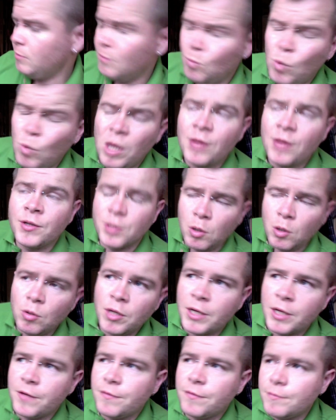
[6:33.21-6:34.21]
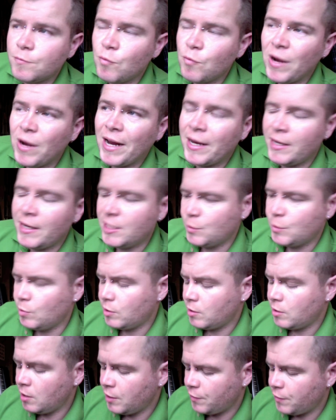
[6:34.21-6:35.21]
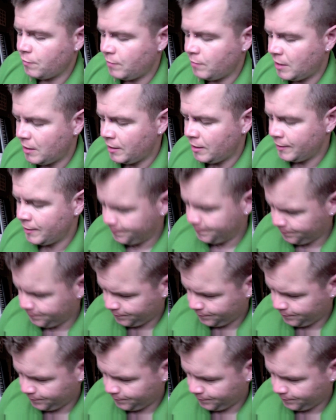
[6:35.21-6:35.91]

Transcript: Well, there's a whole lot of recognizable cars from that line.